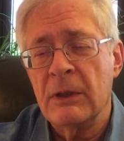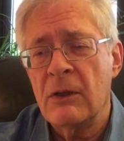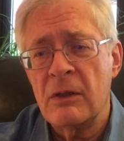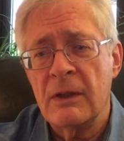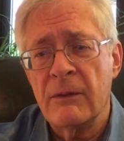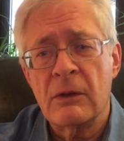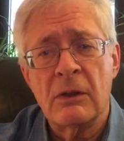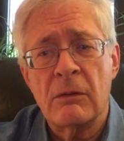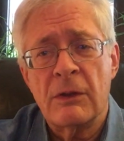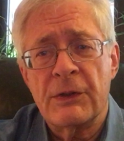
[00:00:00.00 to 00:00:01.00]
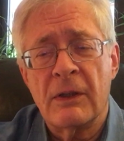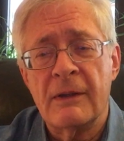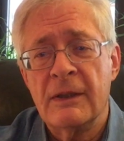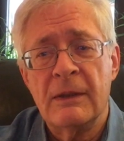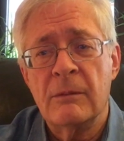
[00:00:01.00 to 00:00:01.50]
because she never could
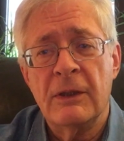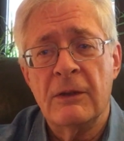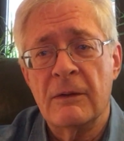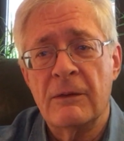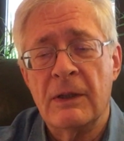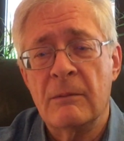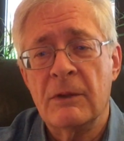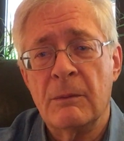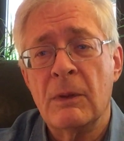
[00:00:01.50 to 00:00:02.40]
criticize anybody in her family.